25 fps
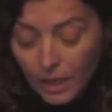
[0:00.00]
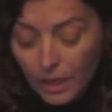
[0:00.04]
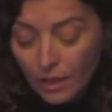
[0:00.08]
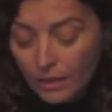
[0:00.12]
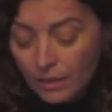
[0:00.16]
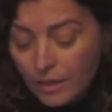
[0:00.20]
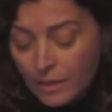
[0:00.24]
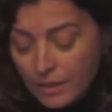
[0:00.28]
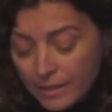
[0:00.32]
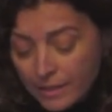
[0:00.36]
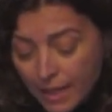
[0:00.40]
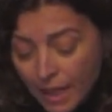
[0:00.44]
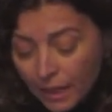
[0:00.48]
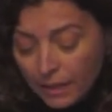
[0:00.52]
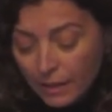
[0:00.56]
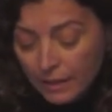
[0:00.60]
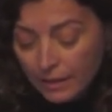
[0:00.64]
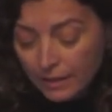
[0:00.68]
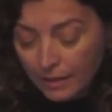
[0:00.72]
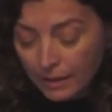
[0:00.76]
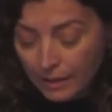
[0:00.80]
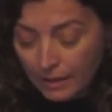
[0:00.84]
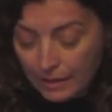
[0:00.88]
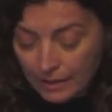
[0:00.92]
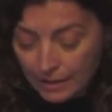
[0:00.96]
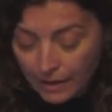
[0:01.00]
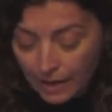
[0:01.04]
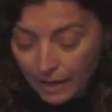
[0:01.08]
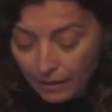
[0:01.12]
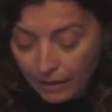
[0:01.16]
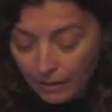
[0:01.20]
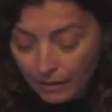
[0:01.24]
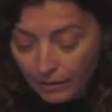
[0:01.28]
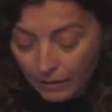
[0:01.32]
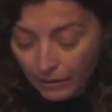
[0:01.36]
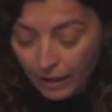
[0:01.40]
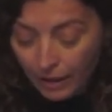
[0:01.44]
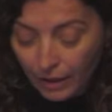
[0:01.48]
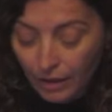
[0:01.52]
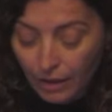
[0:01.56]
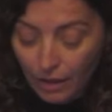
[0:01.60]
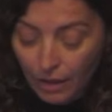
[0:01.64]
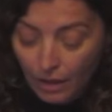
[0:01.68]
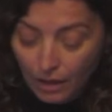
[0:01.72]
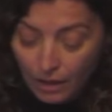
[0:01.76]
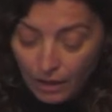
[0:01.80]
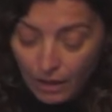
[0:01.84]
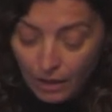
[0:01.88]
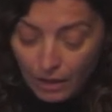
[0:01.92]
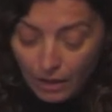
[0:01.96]
The second text anchoring
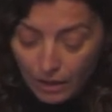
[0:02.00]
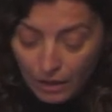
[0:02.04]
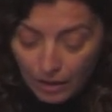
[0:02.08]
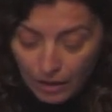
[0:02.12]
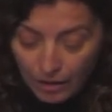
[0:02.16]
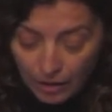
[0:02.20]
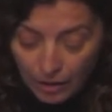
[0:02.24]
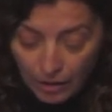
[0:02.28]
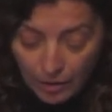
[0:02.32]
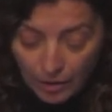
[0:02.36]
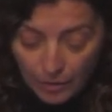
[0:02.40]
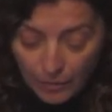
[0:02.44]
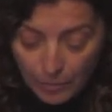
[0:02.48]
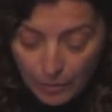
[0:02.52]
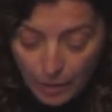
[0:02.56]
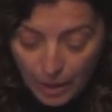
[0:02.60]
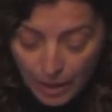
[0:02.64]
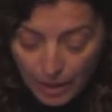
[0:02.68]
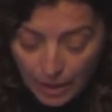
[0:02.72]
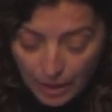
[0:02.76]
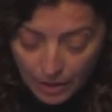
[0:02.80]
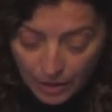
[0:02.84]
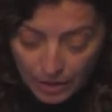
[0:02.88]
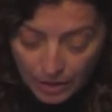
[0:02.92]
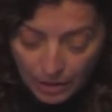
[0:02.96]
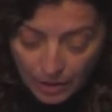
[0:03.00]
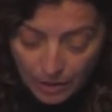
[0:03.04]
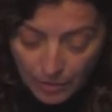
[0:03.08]
my